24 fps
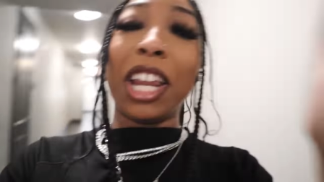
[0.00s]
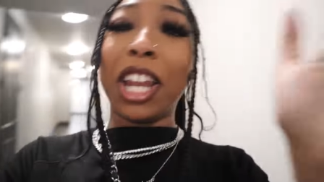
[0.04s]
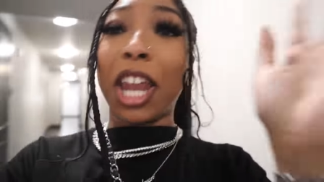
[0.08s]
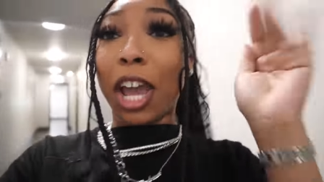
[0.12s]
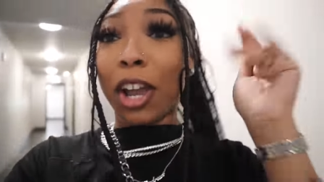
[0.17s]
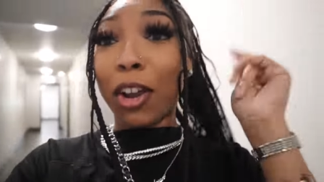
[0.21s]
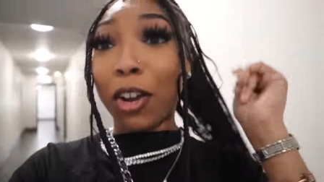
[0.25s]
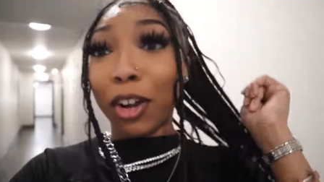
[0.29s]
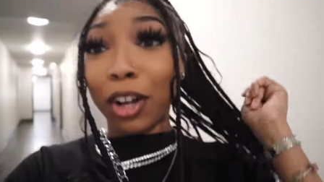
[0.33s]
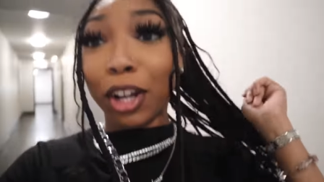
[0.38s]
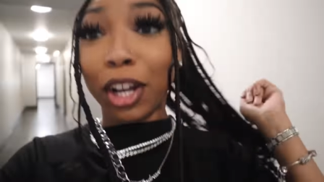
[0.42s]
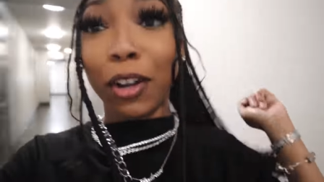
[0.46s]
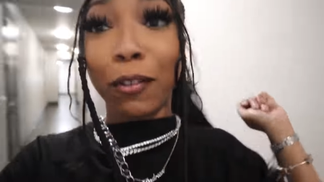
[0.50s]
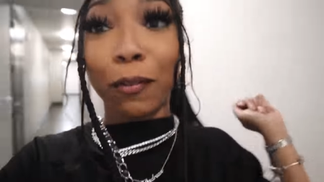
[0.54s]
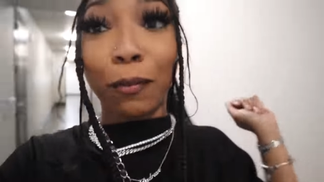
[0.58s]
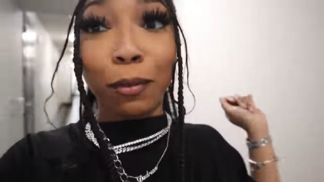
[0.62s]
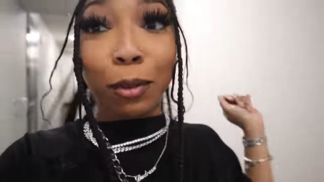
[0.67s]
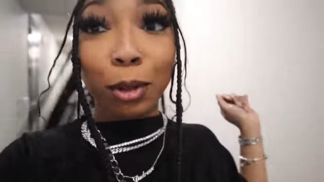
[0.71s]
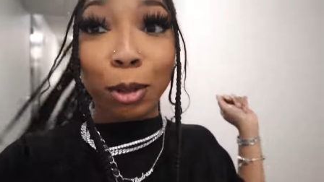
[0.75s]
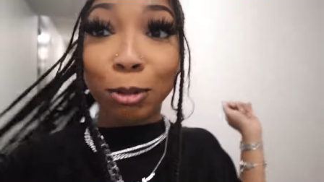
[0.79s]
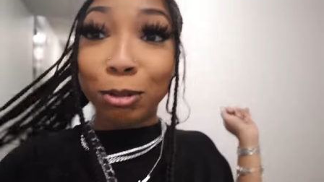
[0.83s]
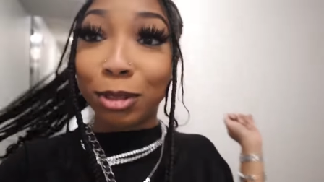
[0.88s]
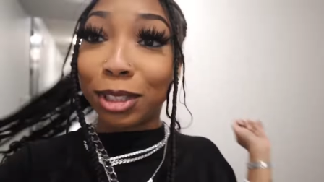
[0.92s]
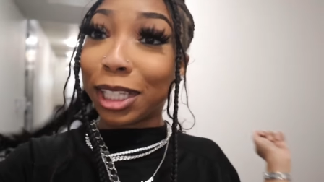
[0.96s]
That girl
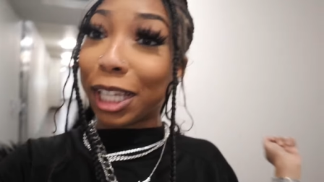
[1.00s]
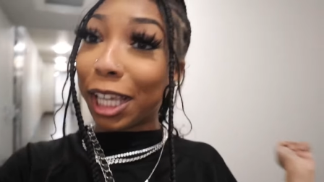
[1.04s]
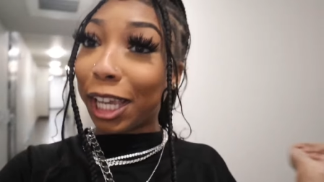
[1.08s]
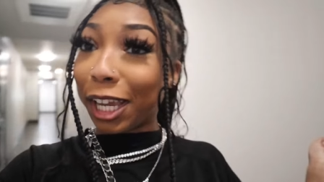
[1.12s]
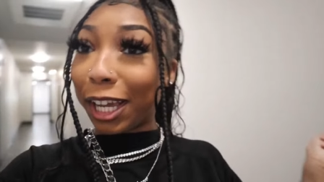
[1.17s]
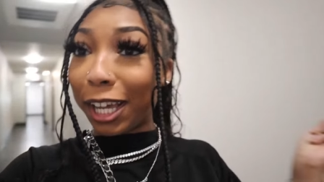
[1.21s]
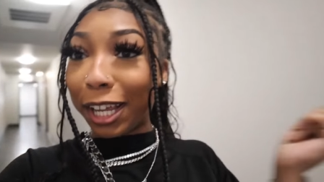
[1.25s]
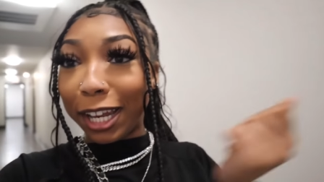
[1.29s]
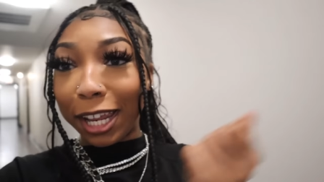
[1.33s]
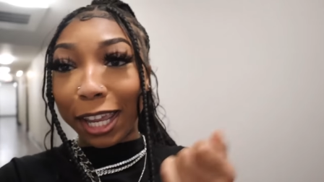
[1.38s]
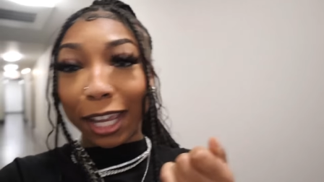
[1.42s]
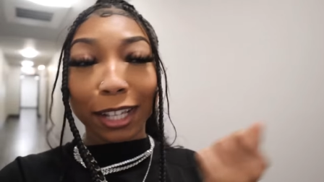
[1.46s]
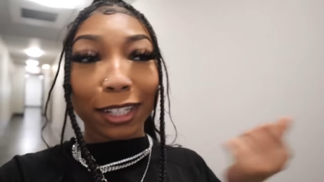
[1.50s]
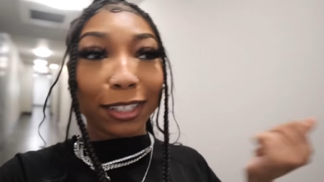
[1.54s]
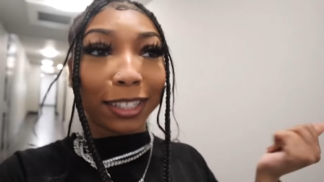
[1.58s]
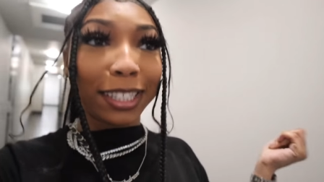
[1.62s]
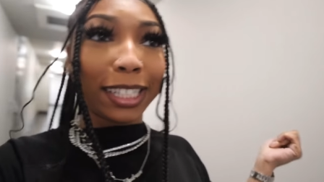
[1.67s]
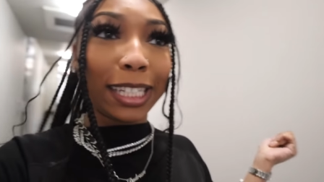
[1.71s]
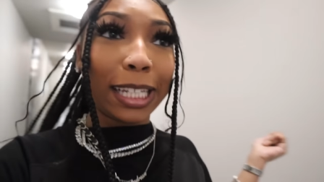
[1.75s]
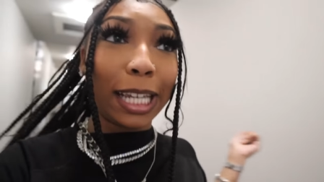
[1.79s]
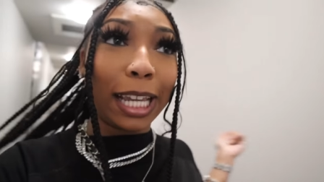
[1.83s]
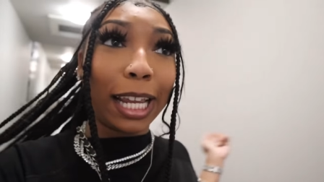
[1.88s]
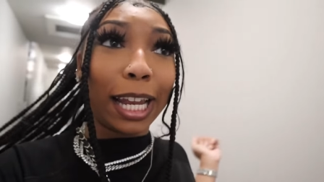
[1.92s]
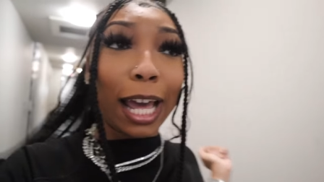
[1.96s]
done flew to get her nails
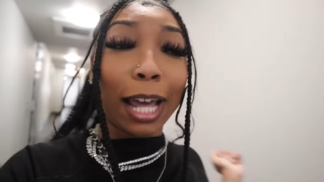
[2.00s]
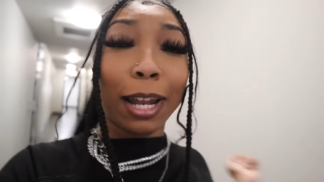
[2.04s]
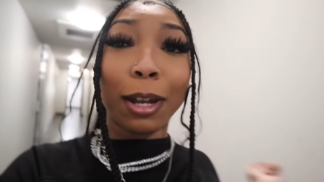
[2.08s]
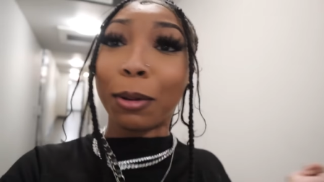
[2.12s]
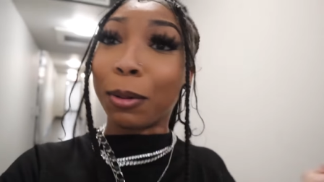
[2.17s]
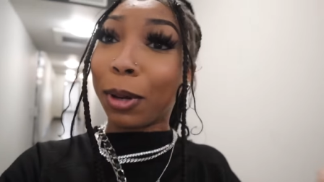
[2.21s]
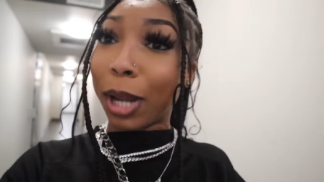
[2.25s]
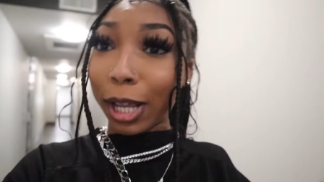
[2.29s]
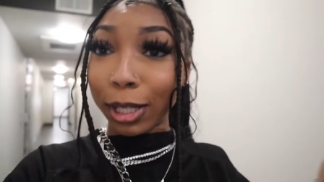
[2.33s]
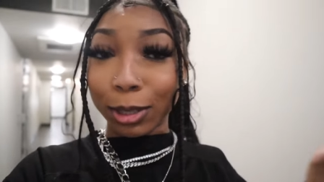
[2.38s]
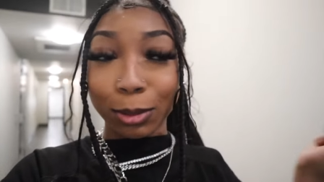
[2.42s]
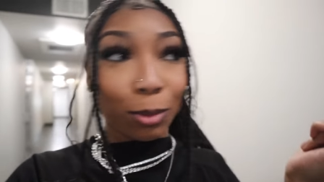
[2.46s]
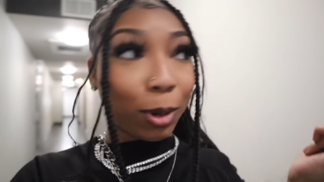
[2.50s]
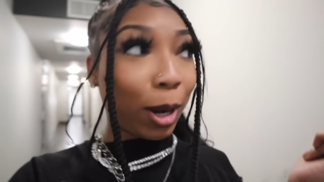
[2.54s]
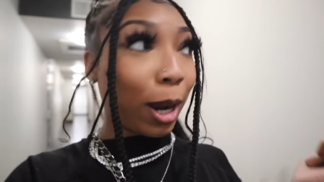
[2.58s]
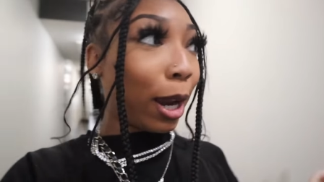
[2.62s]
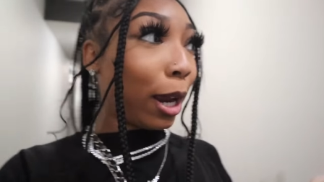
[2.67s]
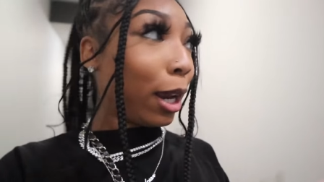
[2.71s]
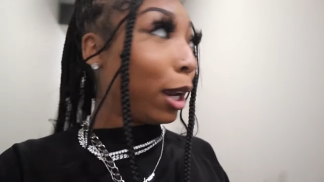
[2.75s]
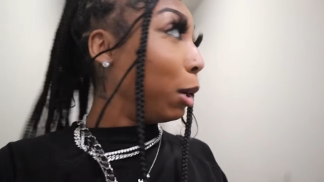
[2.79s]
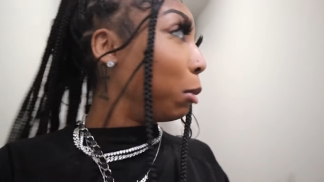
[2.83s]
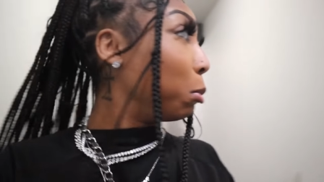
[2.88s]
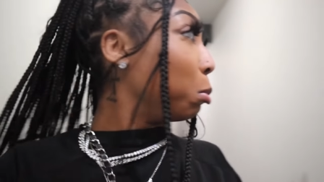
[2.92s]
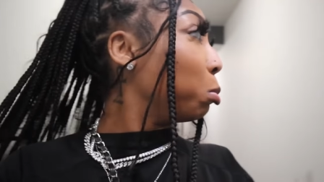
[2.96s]
done. I know that's
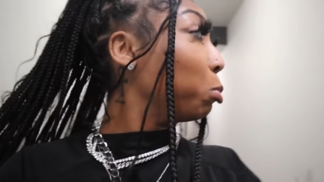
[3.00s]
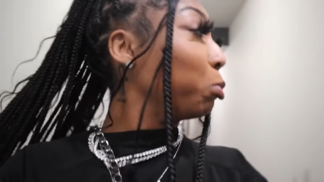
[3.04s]
right.